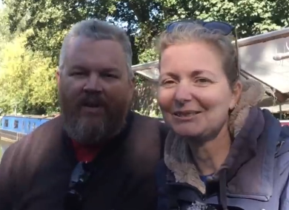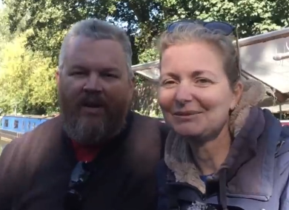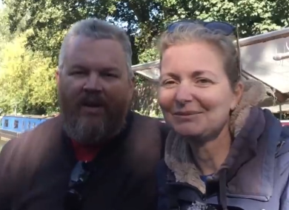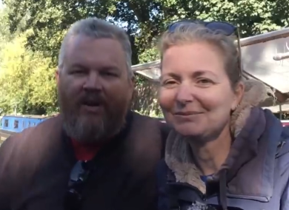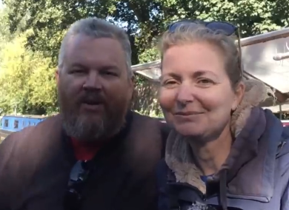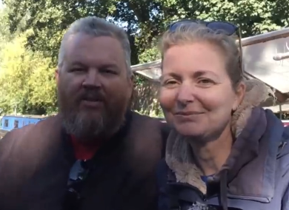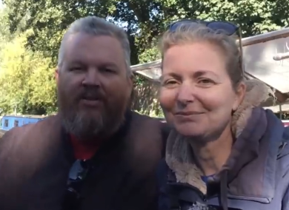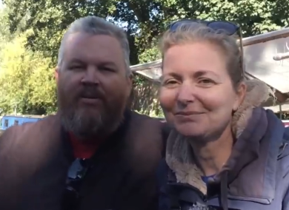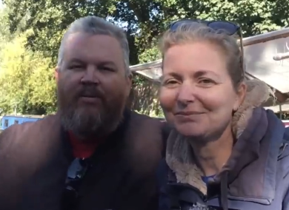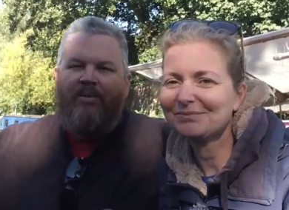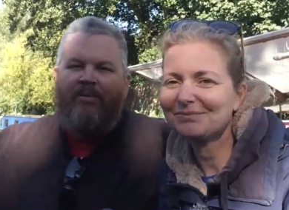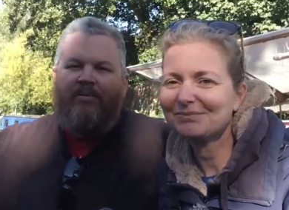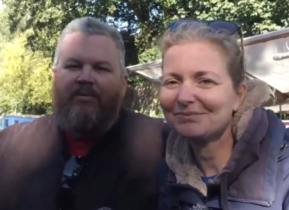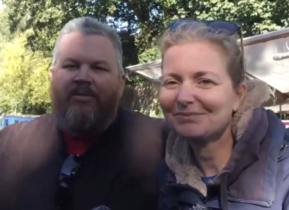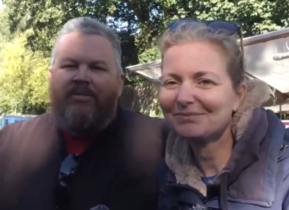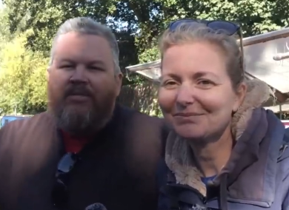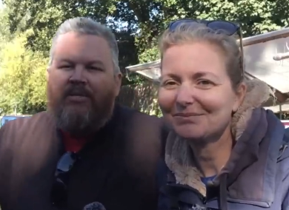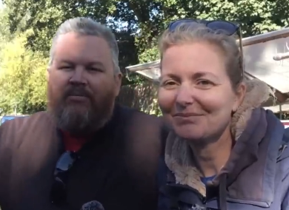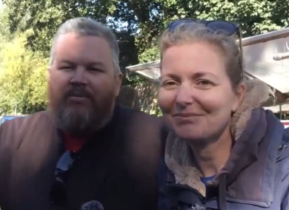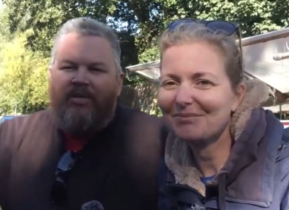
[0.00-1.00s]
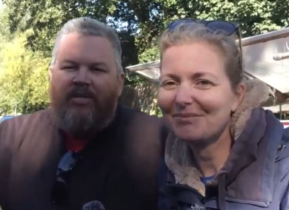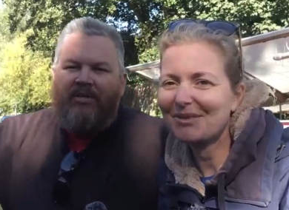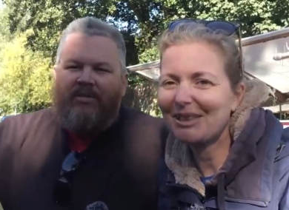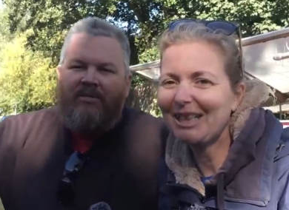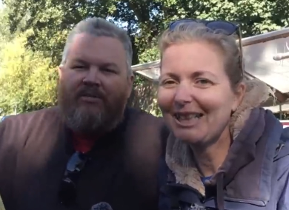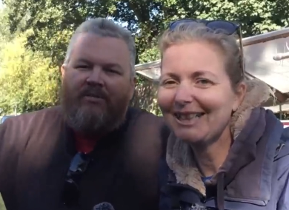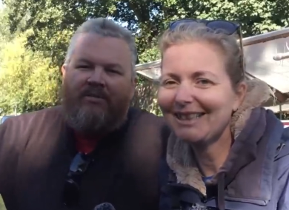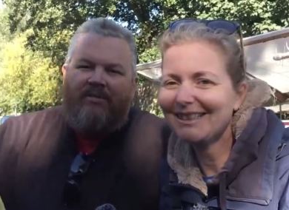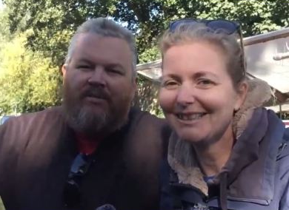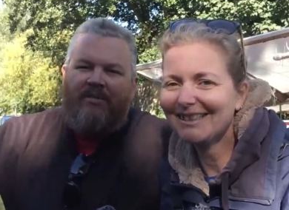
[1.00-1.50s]
Speaker 1: No, they'll be able to see me.
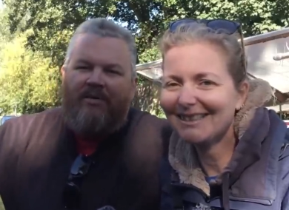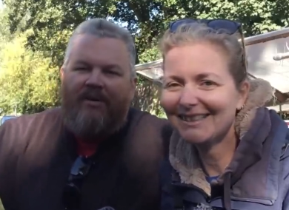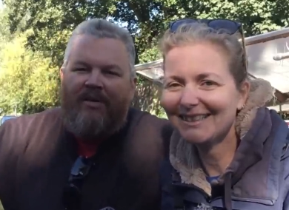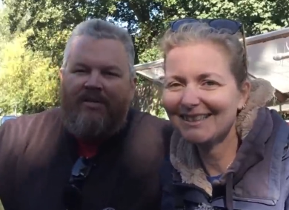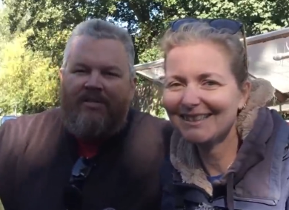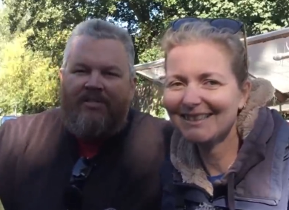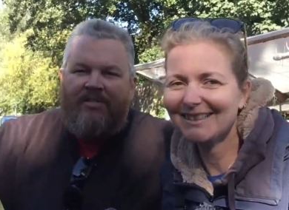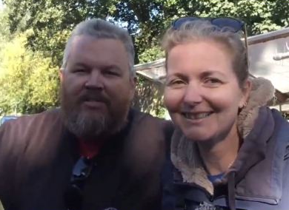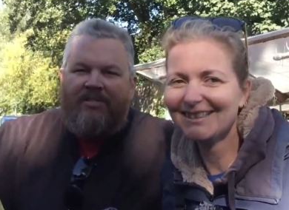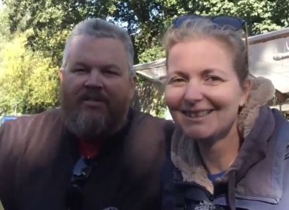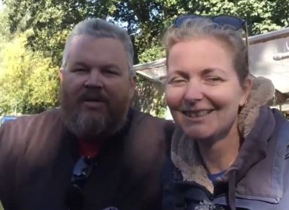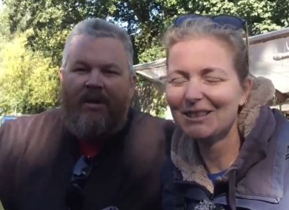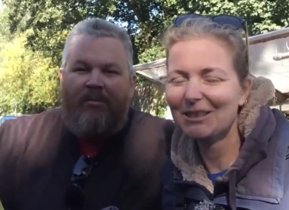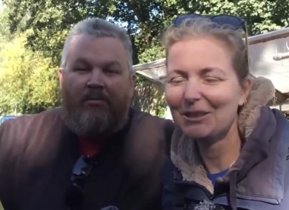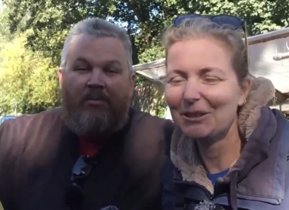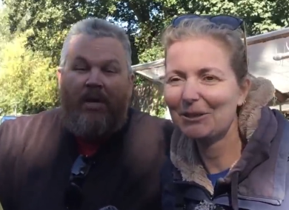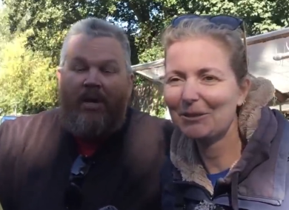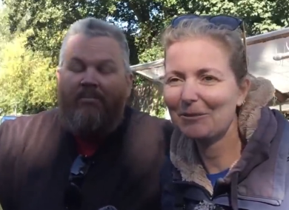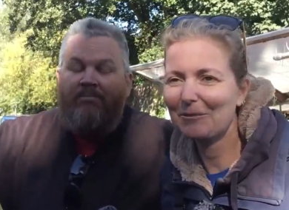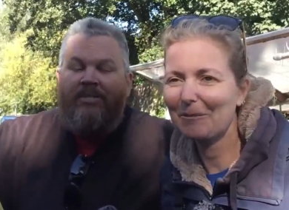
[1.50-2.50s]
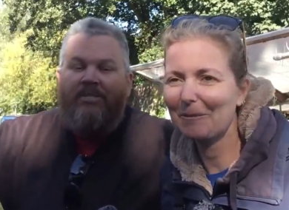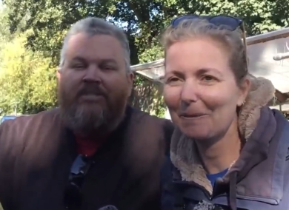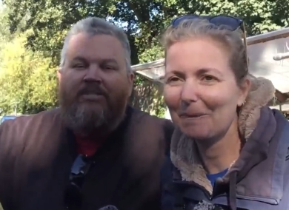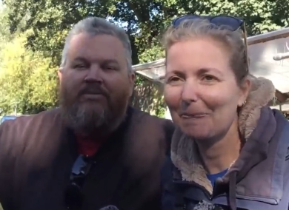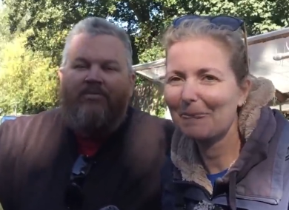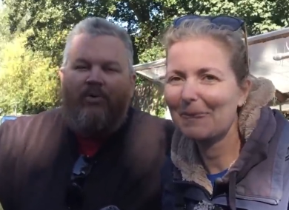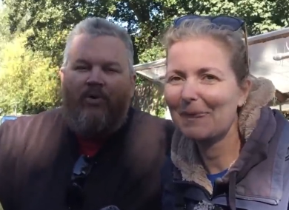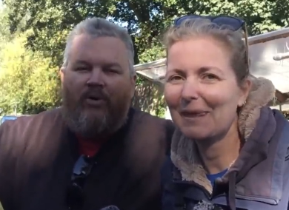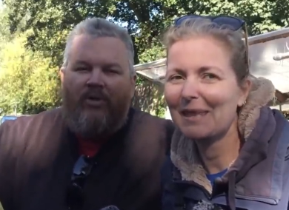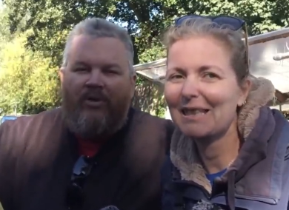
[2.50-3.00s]
I'll just, I'm, I'm just
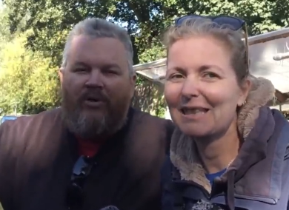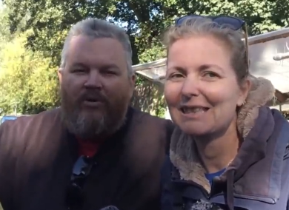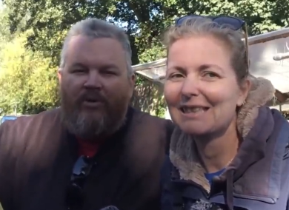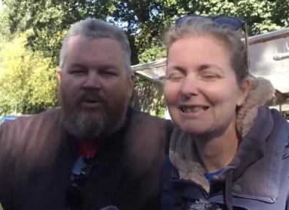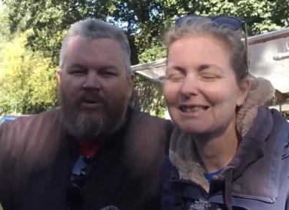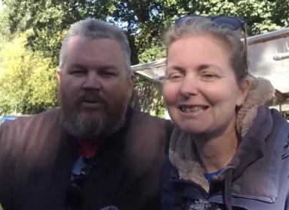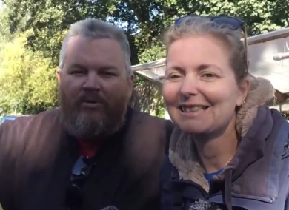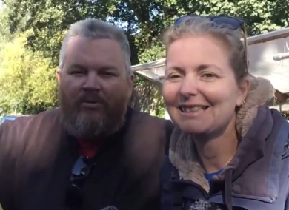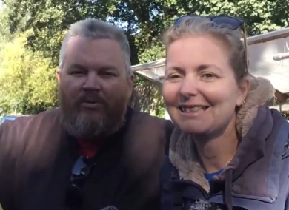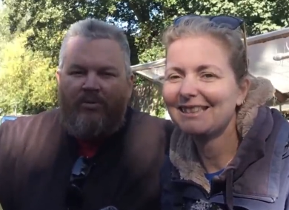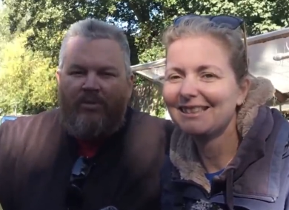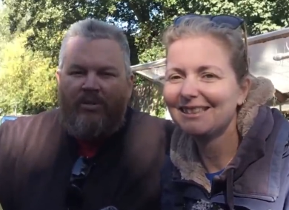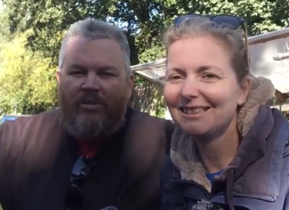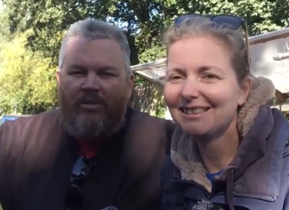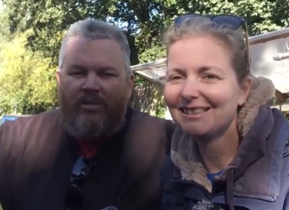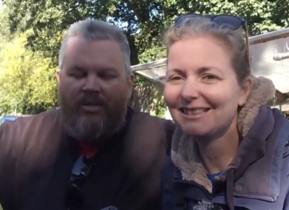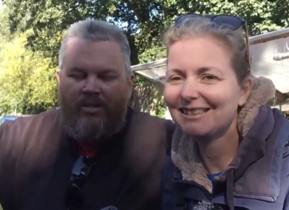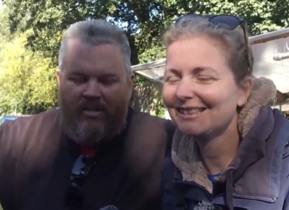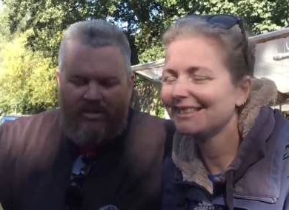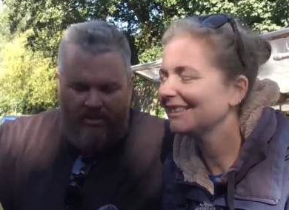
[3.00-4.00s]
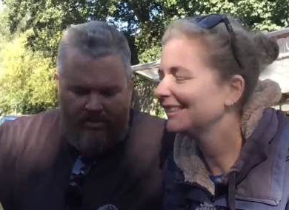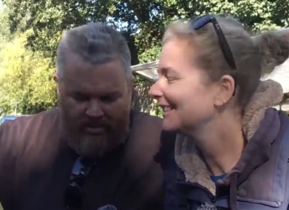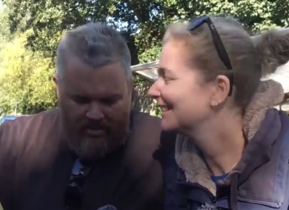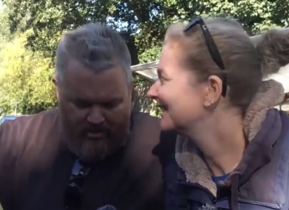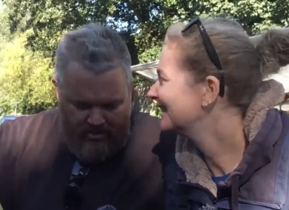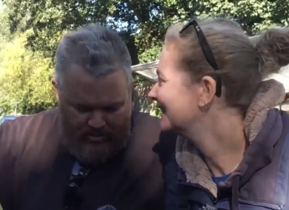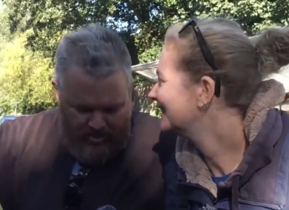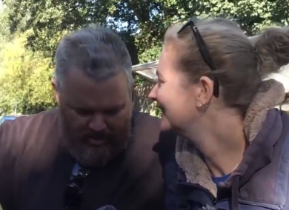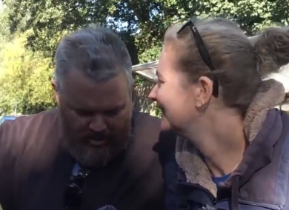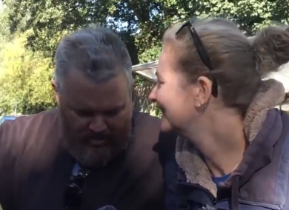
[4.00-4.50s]
swarthier than usual.
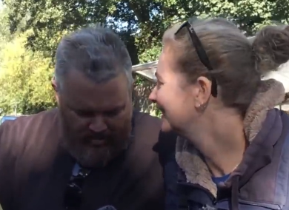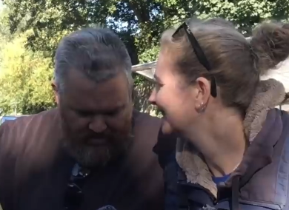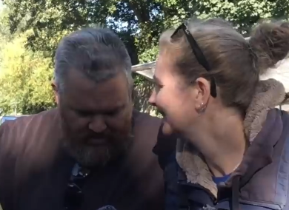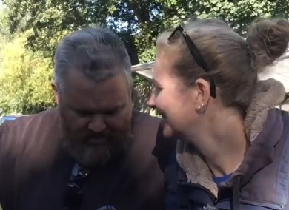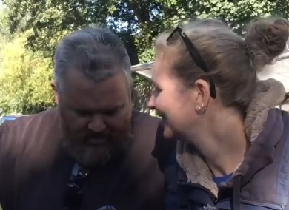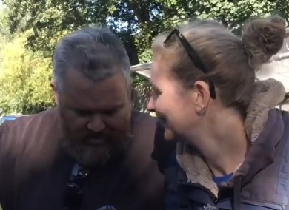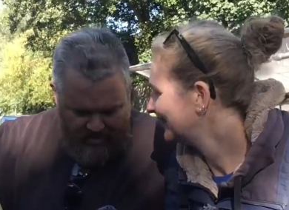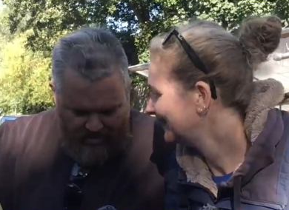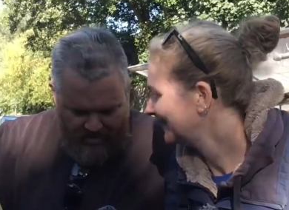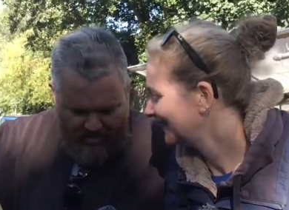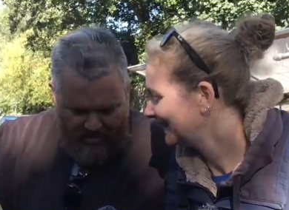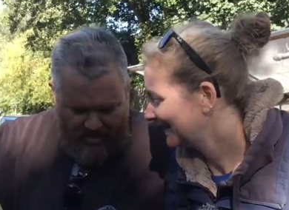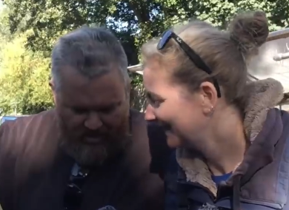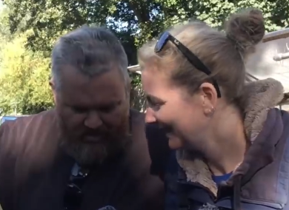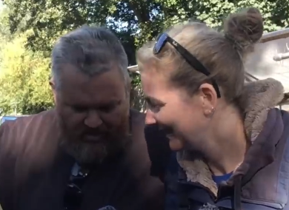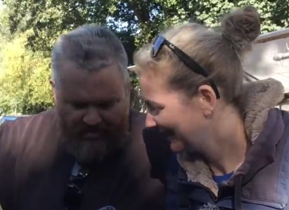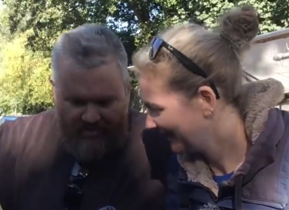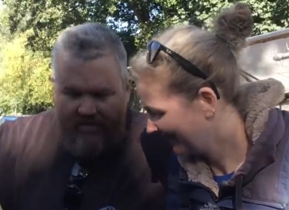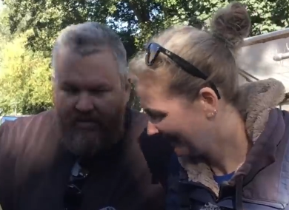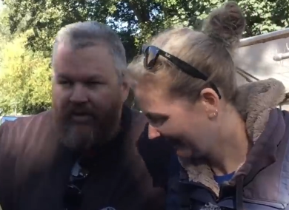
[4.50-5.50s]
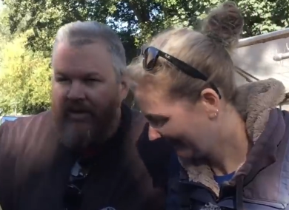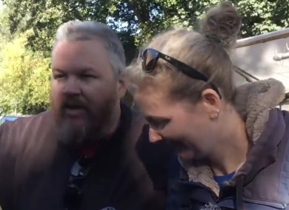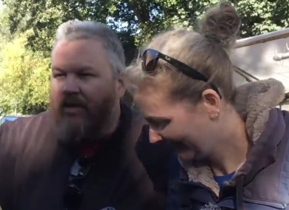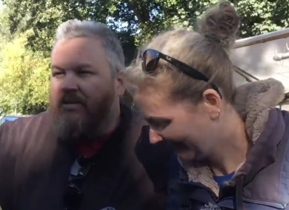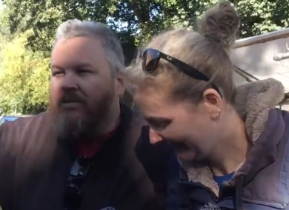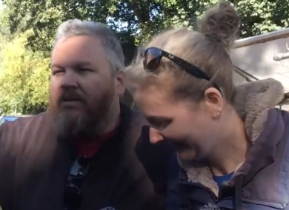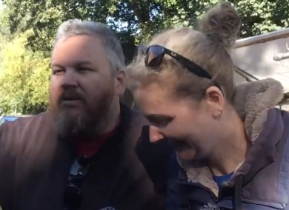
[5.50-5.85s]
Do I have the microphone? Yes.